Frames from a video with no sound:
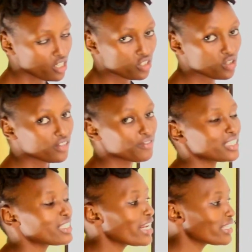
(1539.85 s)
So if
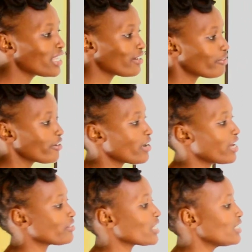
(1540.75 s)
it's less than
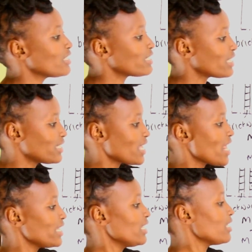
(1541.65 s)
500, center
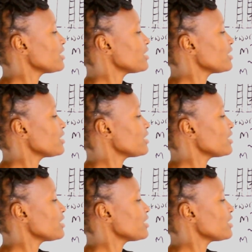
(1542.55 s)
line